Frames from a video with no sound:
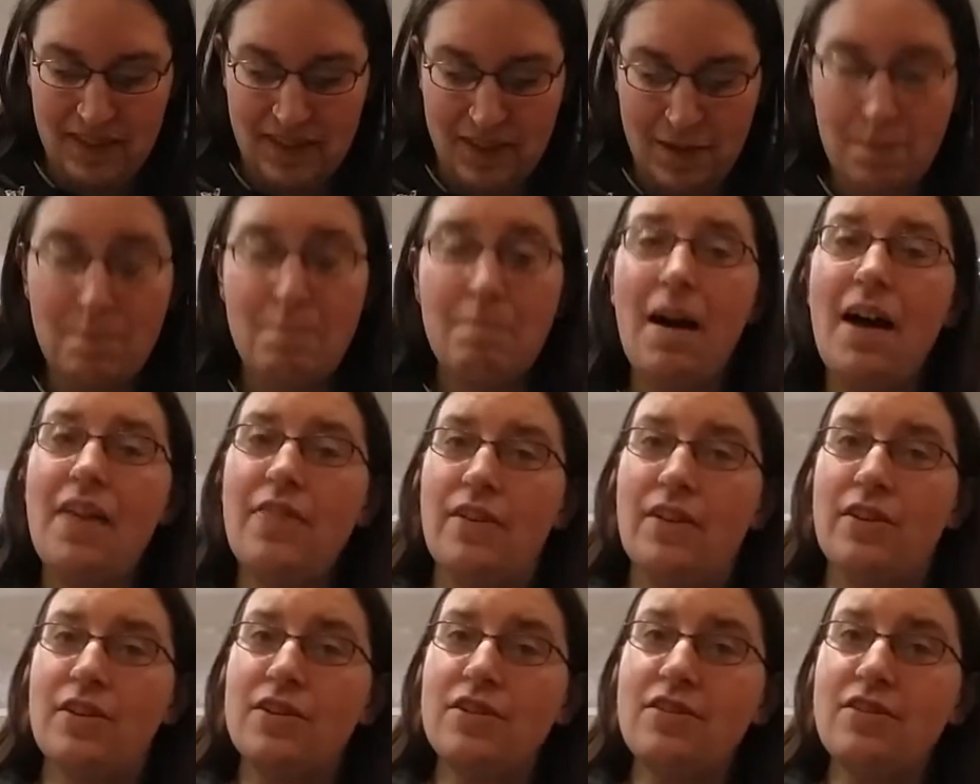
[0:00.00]
The
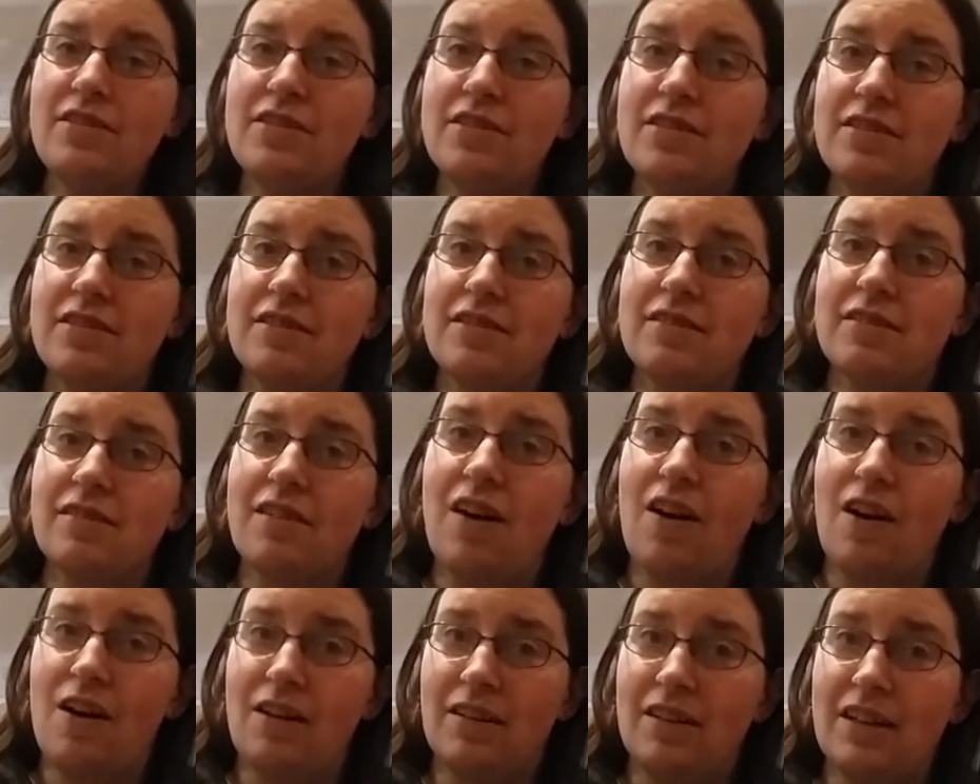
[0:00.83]
mothers,
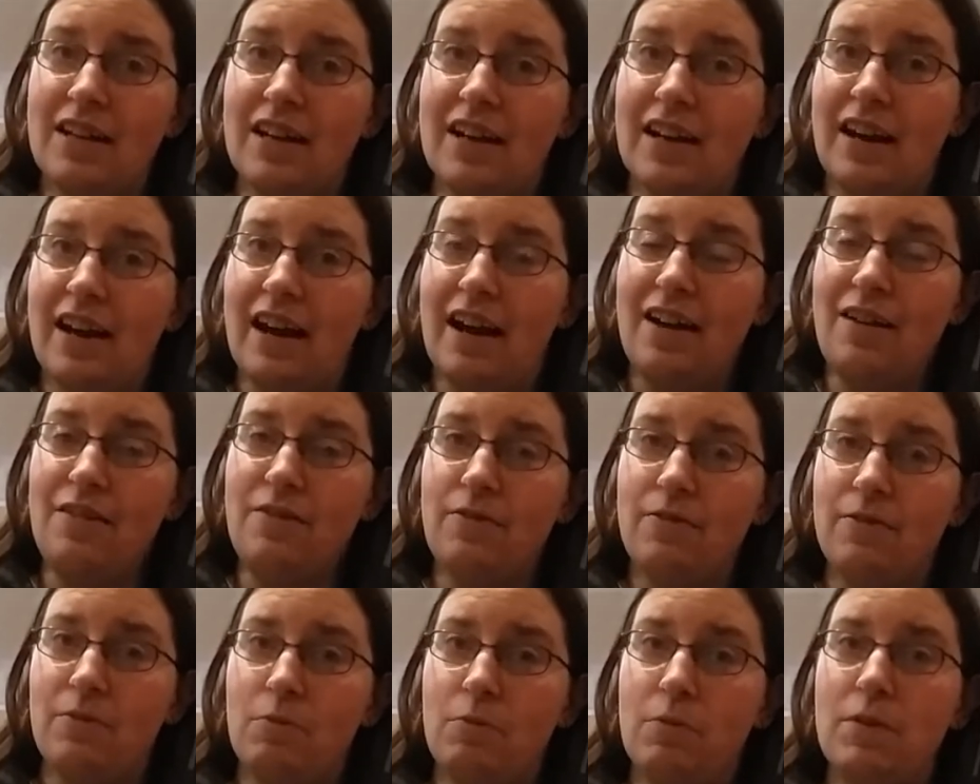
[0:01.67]
oddly enough,
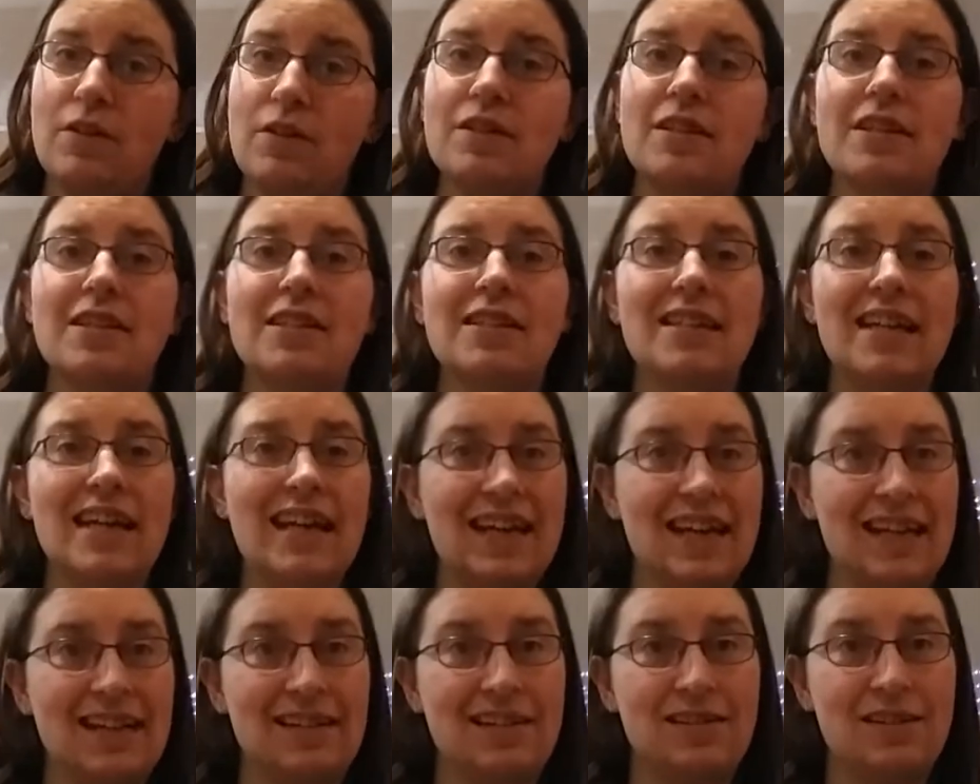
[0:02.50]
will
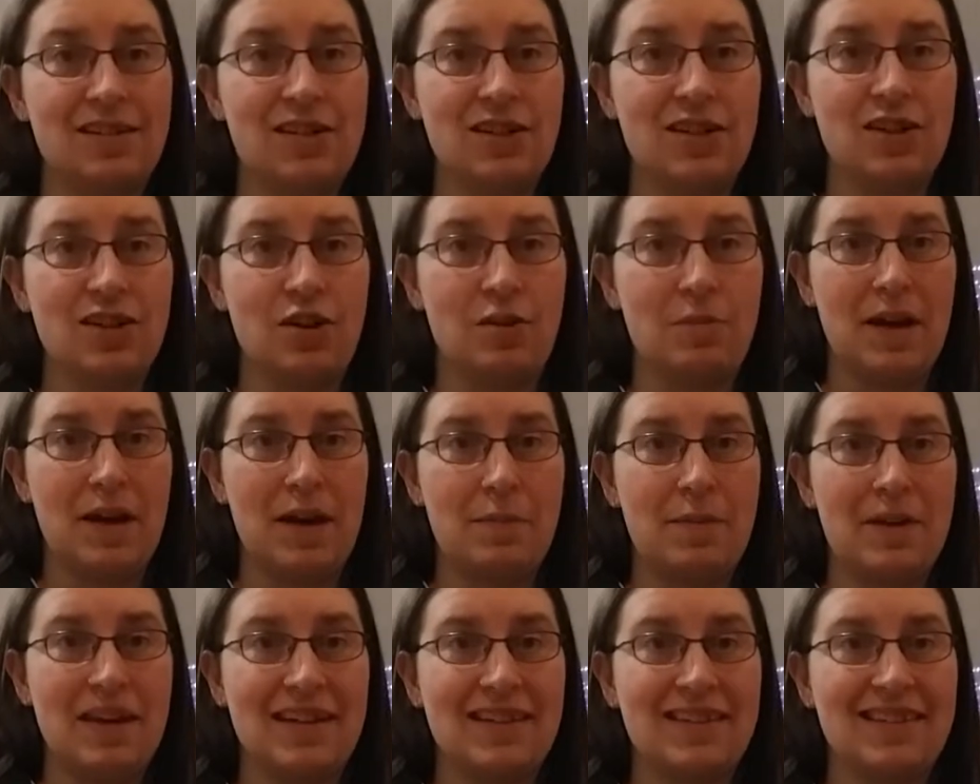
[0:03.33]
sing to
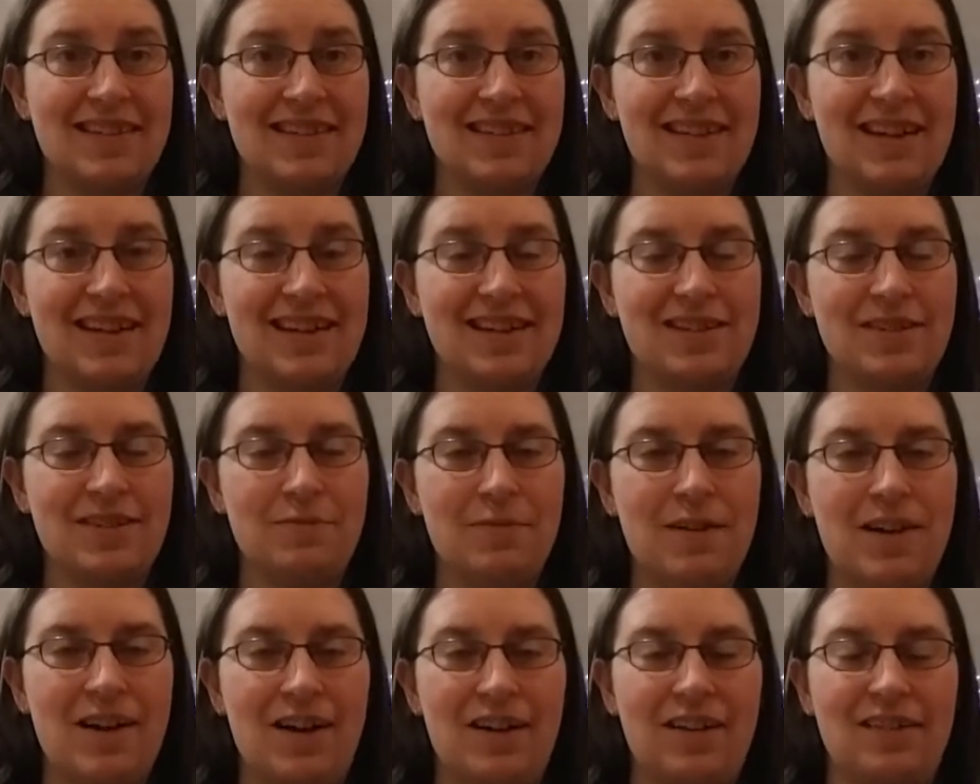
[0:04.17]
babies as
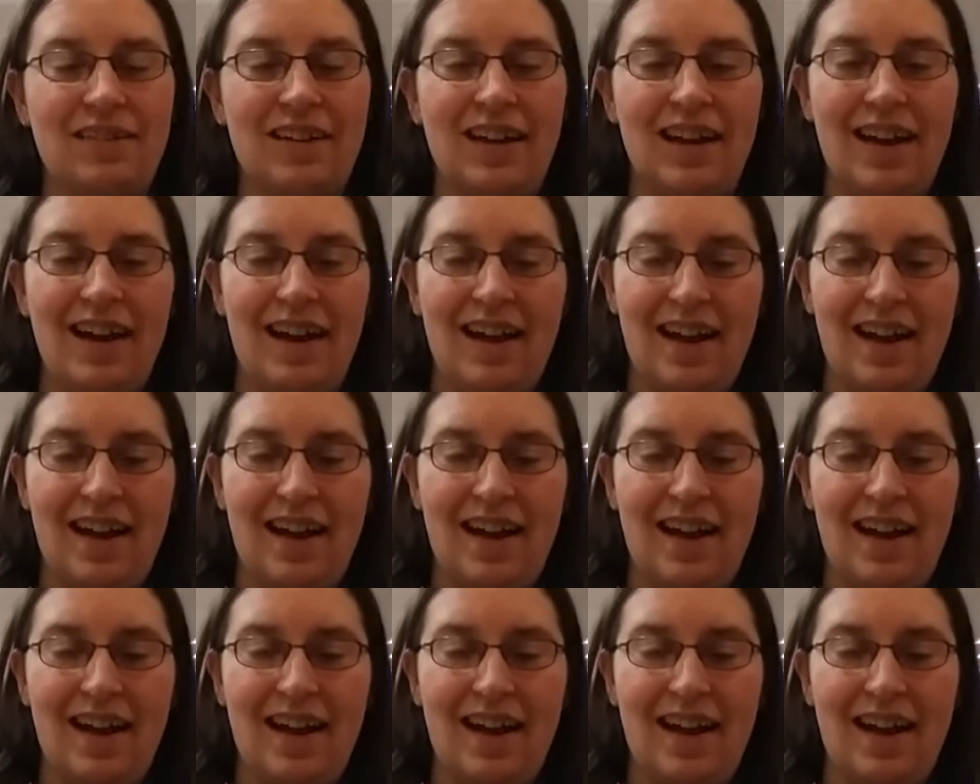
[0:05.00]
well.